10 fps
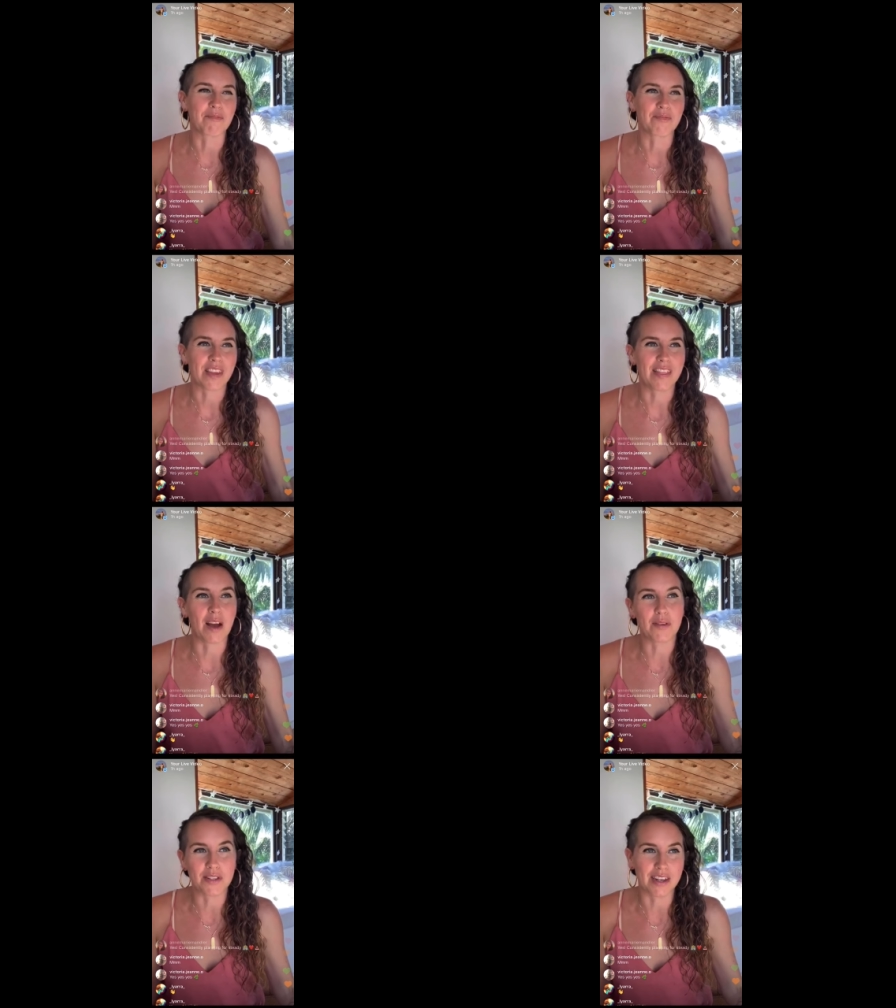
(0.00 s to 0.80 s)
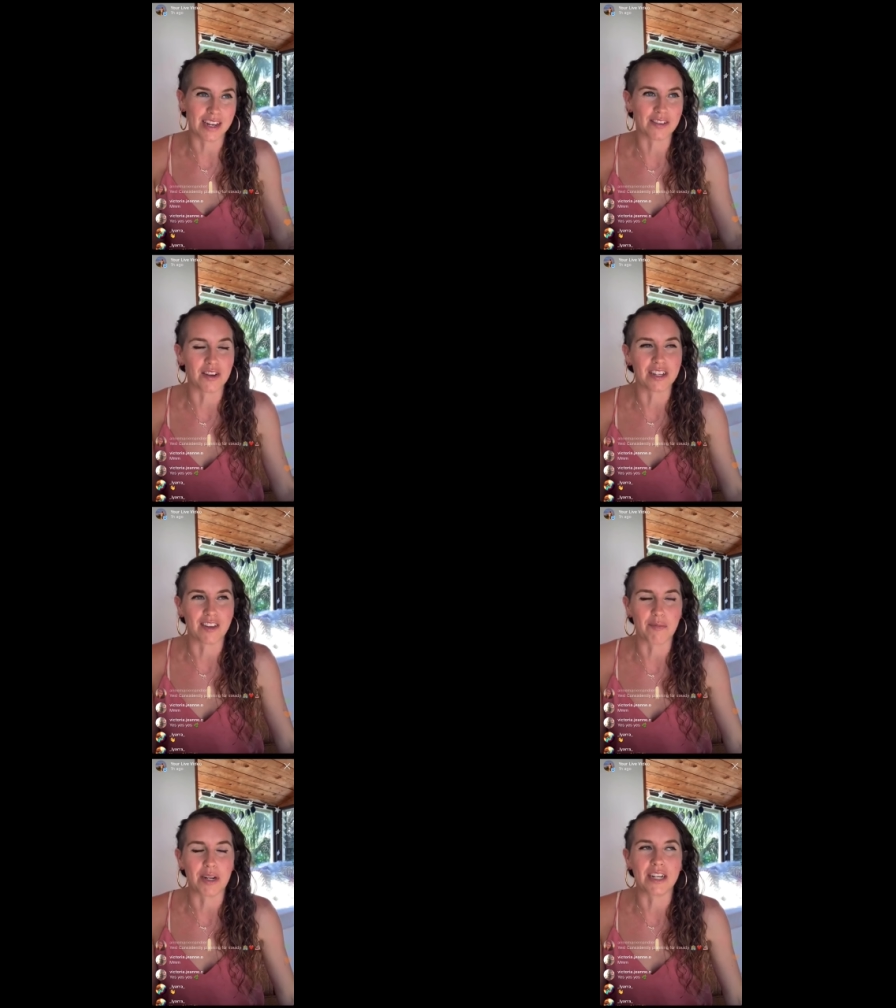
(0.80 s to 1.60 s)
That was like as long as I've
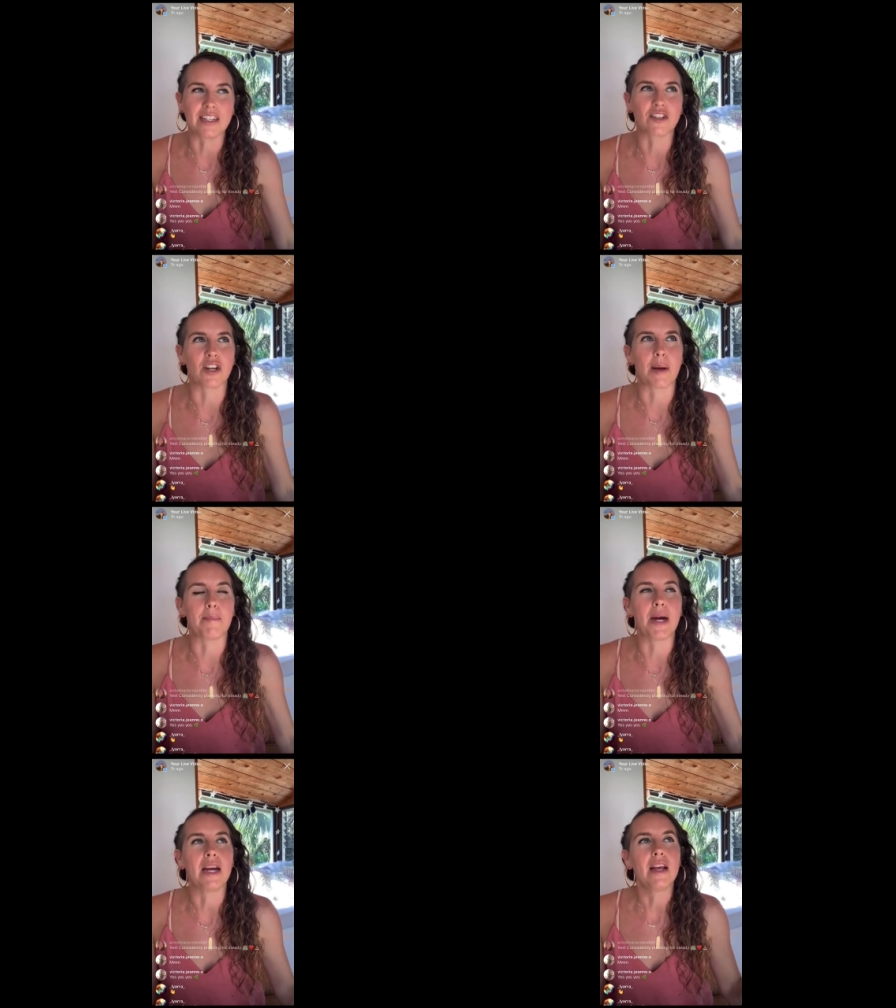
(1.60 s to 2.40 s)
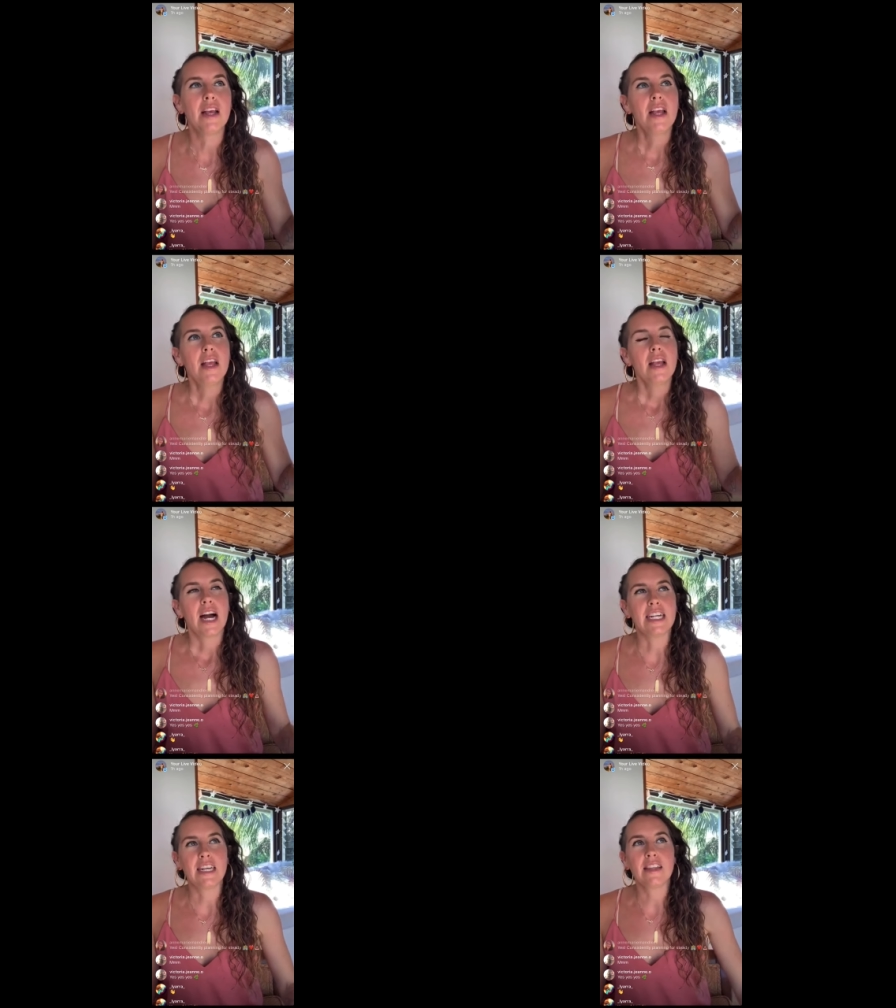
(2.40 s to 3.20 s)
been on Instagram, but I
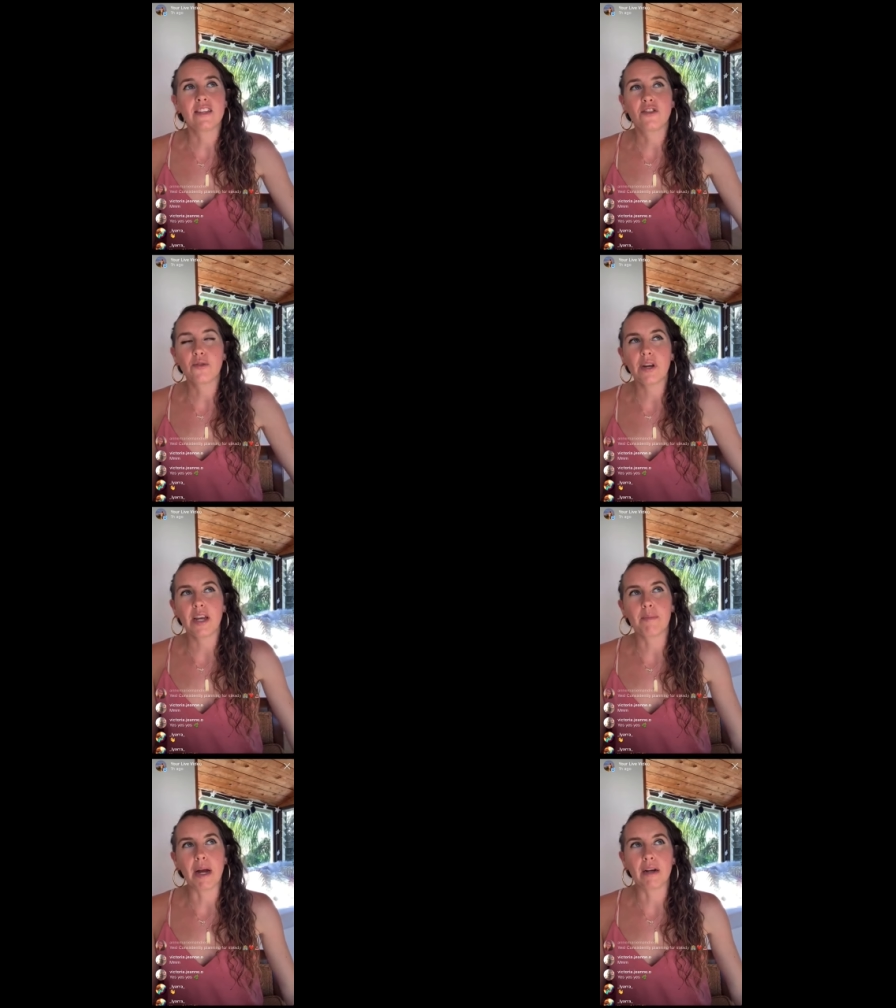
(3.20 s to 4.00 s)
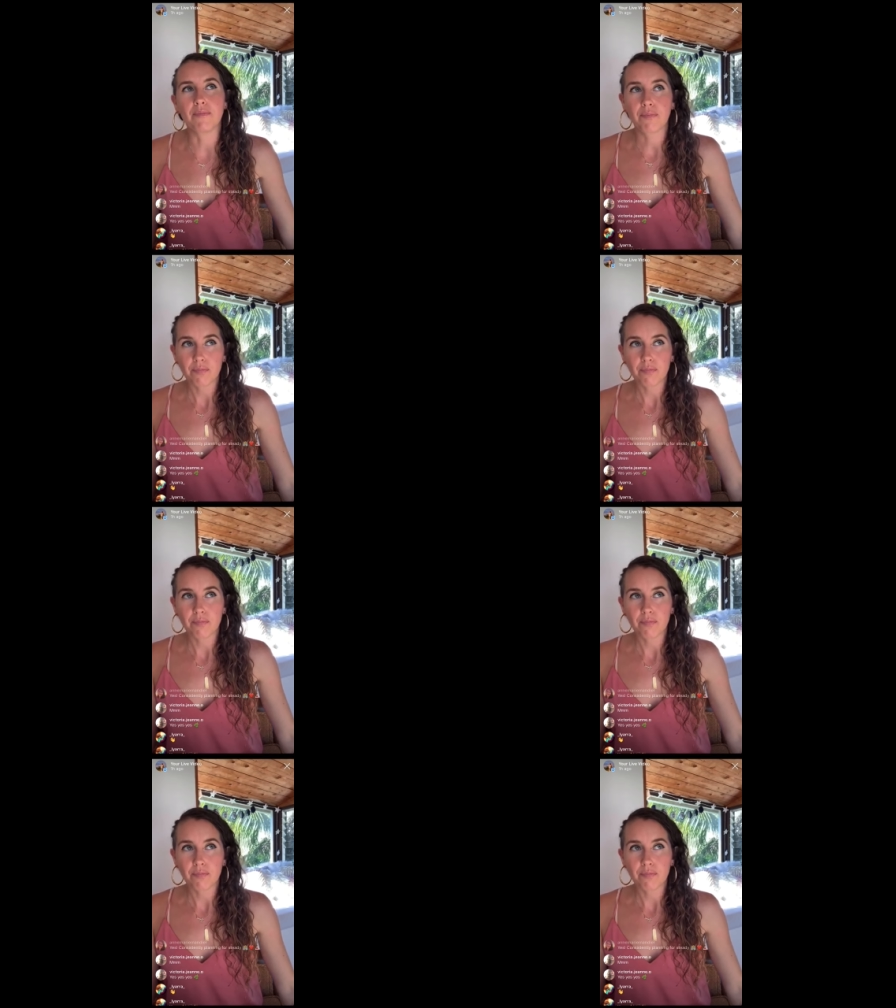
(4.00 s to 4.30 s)
tell the story about